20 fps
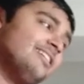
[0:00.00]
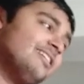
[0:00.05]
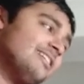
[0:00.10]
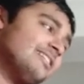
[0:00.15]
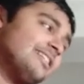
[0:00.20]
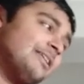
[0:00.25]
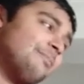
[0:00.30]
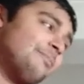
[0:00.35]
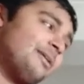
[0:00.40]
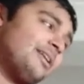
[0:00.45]

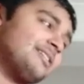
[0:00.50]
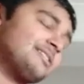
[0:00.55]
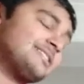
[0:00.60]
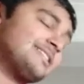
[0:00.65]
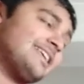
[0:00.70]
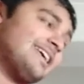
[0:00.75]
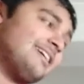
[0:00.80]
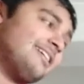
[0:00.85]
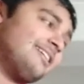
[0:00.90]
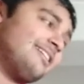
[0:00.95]
Then plus
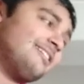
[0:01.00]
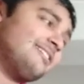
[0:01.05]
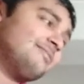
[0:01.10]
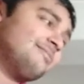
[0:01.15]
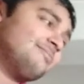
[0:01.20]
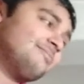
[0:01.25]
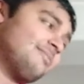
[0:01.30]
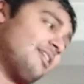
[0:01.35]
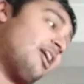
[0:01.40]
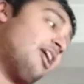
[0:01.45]

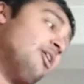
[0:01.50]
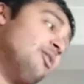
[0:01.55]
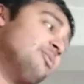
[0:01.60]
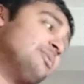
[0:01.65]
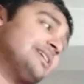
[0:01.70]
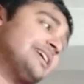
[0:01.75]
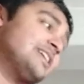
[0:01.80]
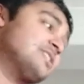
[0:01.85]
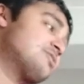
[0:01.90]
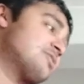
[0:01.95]
our
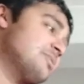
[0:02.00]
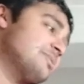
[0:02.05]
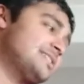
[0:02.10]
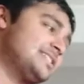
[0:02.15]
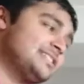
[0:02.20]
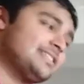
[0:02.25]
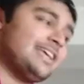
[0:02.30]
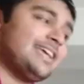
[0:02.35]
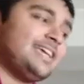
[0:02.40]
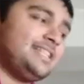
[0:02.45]
only entry, which is
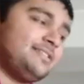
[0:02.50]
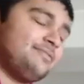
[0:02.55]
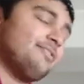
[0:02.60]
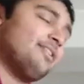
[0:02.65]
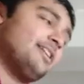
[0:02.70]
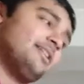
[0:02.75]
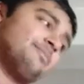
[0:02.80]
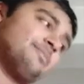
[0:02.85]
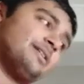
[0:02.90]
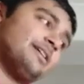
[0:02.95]
A
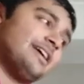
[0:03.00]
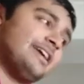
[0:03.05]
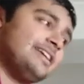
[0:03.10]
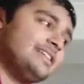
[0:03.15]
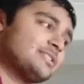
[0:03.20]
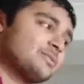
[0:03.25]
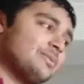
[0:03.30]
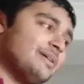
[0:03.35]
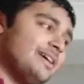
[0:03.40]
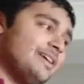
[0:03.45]
divided by A
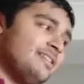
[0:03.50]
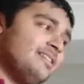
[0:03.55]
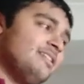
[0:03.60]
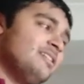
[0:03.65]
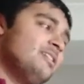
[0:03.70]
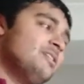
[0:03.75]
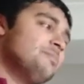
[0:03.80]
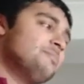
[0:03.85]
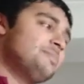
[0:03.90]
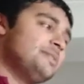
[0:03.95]
squared,
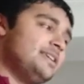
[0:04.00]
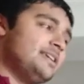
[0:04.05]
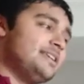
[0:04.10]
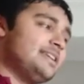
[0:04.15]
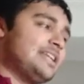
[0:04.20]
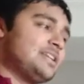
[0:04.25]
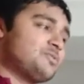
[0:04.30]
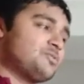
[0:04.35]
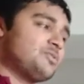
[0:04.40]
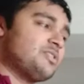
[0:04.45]
be a
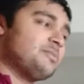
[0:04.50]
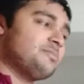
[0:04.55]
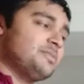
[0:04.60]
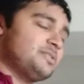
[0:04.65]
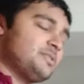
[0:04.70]
natural number.